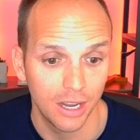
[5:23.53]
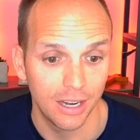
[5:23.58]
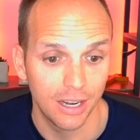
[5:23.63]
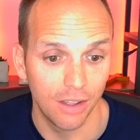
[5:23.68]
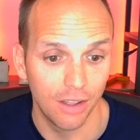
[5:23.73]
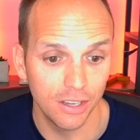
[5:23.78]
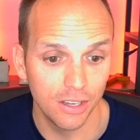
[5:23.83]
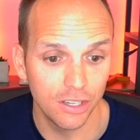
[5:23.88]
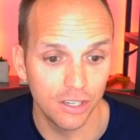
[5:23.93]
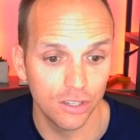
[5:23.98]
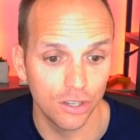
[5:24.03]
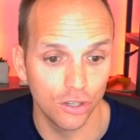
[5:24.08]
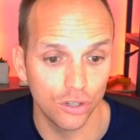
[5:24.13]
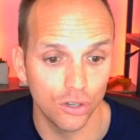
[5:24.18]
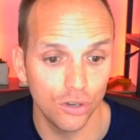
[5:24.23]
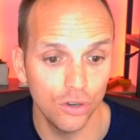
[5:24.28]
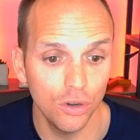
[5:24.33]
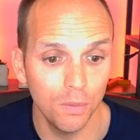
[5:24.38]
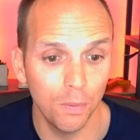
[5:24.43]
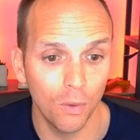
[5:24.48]
Now, this is a
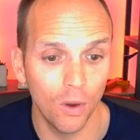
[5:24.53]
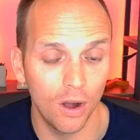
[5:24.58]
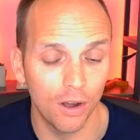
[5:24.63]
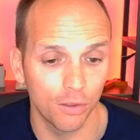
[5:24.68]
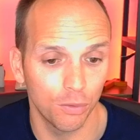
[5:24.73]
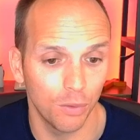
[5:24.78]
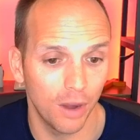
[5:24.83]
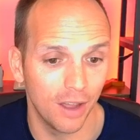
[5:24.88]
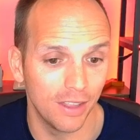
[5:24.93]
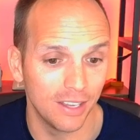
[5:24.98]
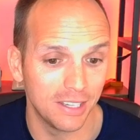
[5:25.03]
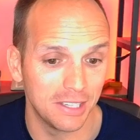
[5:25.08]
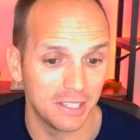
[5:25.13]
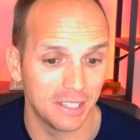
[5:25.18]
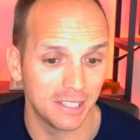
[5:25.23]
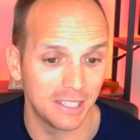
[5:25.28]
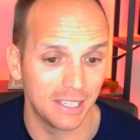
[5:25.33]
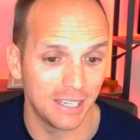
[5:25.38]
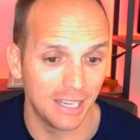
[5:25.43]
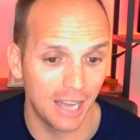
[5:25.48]
two pronged threat. This is
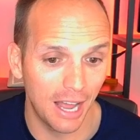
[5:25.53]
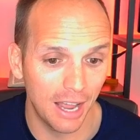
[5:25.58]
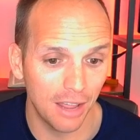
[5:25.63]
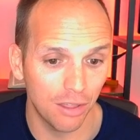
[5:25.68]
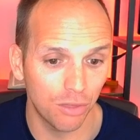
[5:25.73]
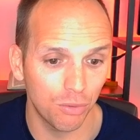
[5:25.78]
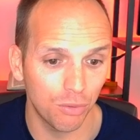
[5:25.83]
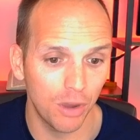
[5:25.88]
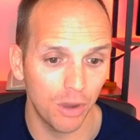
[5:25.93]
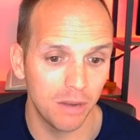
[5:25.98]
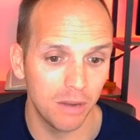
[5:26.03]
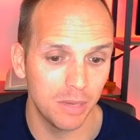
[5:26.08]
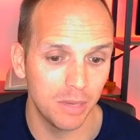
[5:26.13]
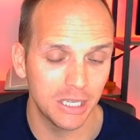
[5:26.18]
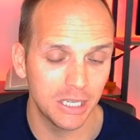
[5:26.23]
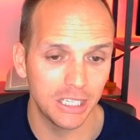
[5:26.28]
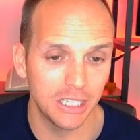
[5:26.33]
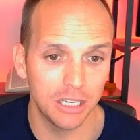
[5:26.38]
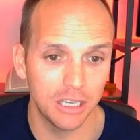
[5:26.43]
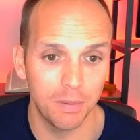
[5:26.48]
a tonight threat in
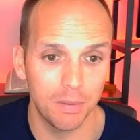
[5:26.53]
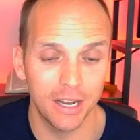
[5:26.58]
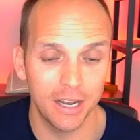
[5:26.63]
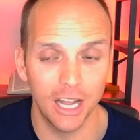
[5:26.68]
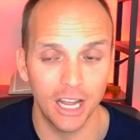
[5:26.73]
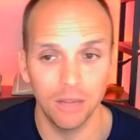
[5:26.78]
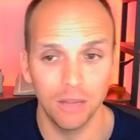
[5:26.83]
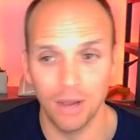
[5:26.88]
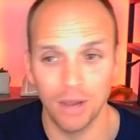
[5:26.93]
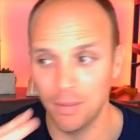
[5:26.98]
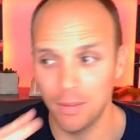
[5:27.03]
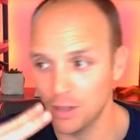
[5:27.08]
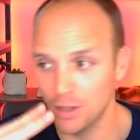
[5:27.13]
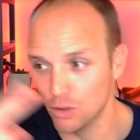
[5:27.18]
Mississippi and Alabama,